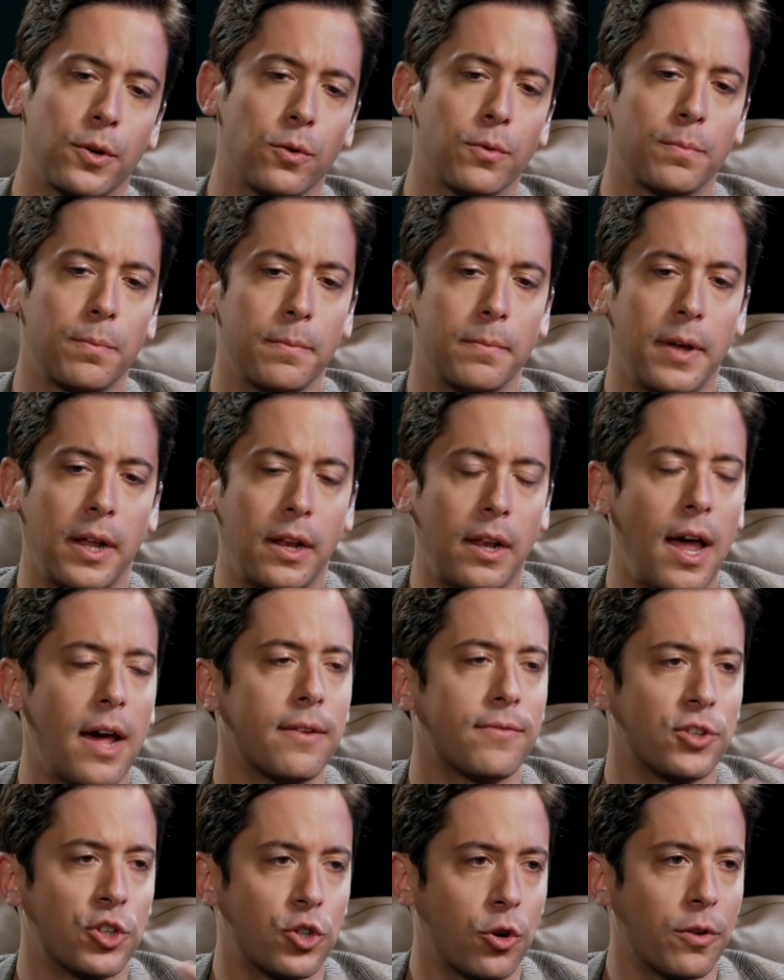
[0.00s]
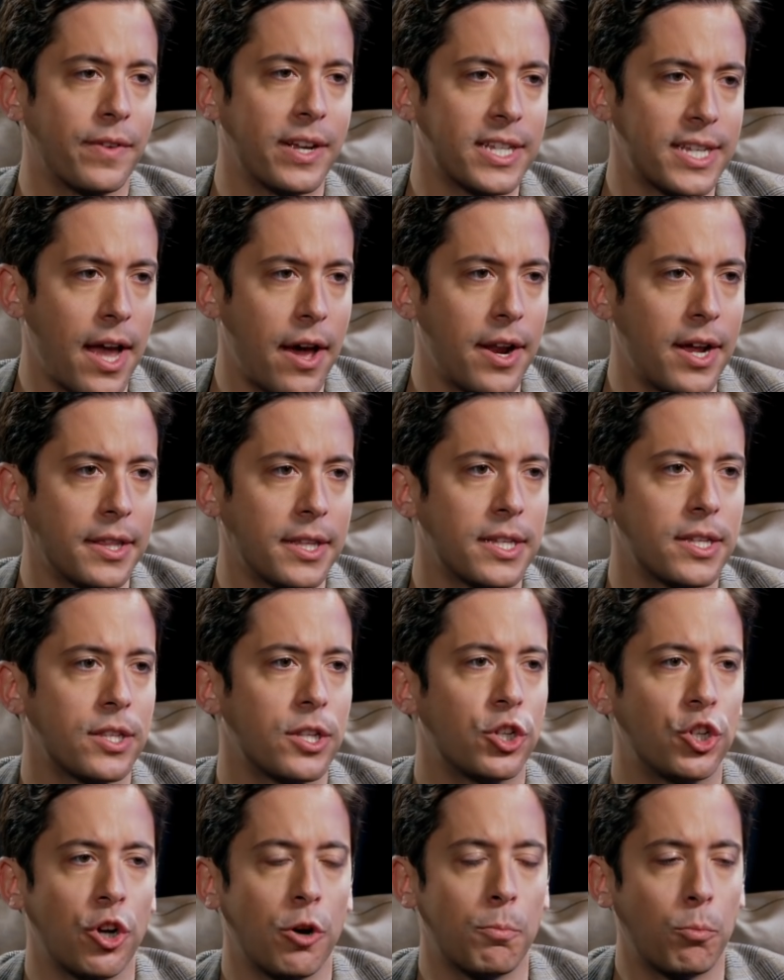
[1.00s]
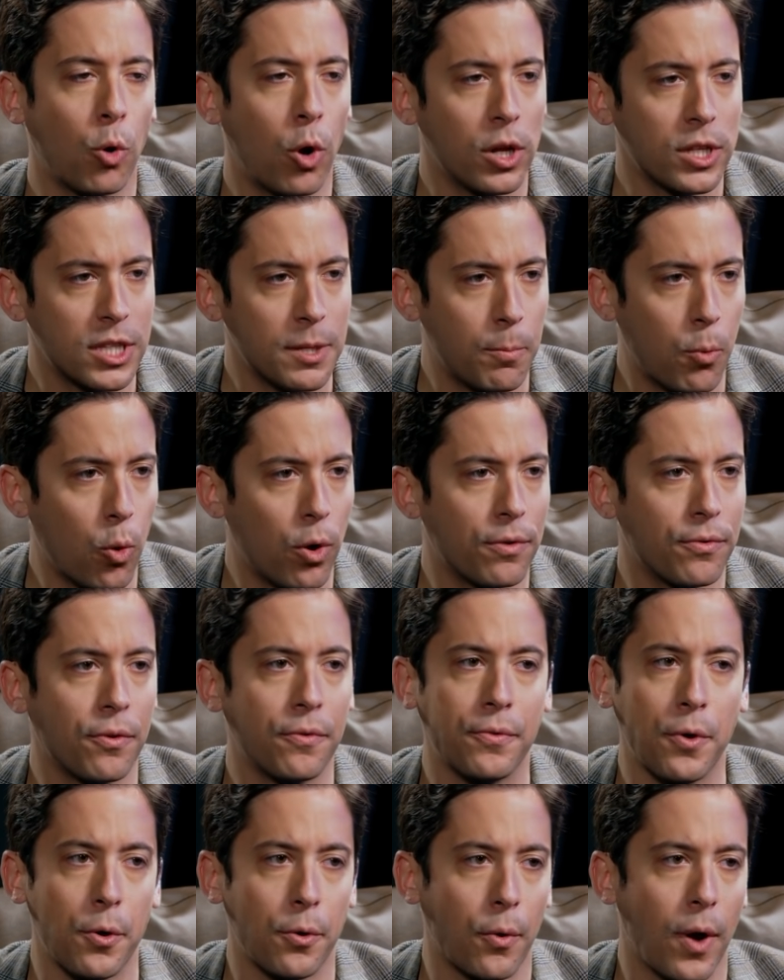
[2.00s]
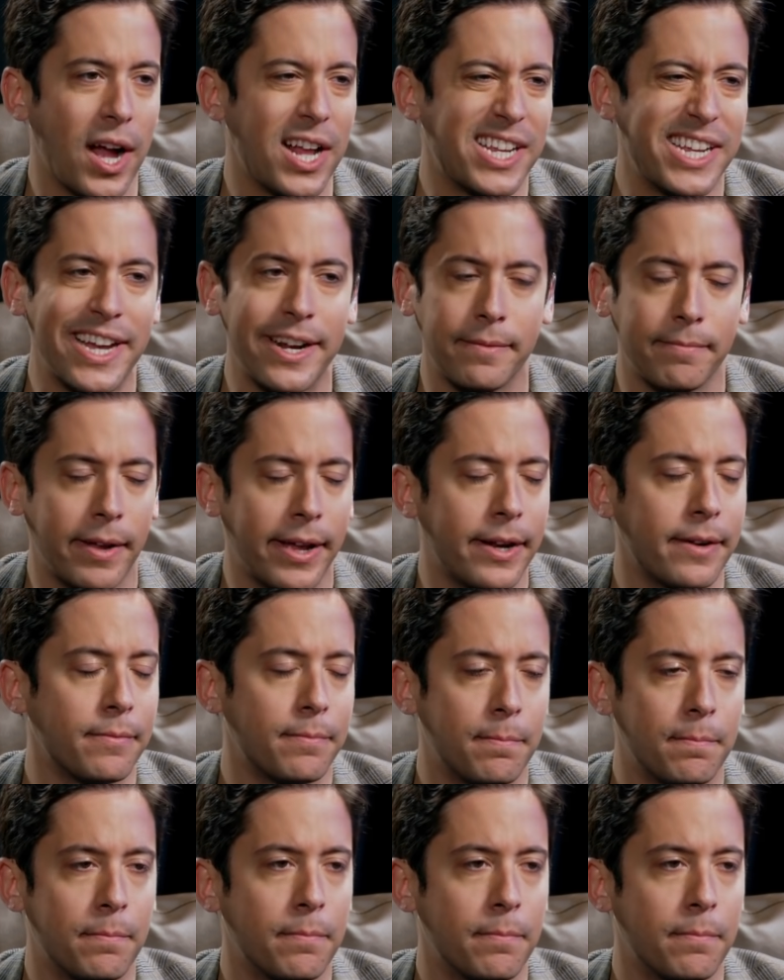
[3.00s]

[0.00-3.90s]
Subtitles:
are a lot of surveys out on this that show broad support for voter ID and